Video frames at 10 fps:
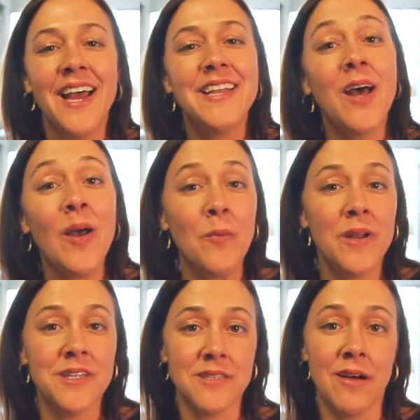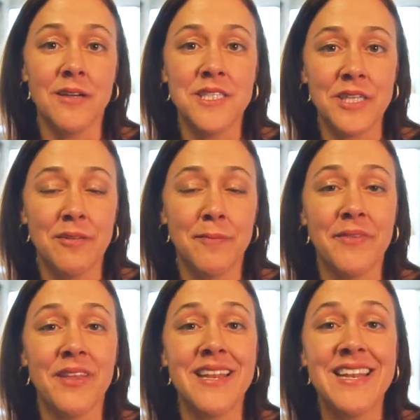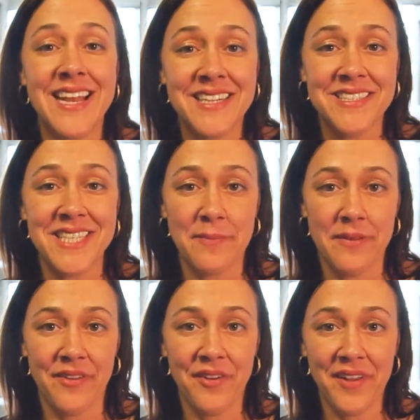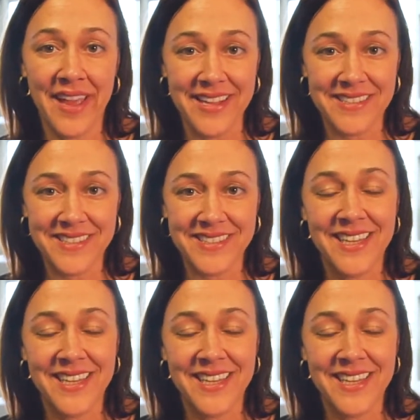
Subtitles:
And now I want to talk to you about the next step of your case.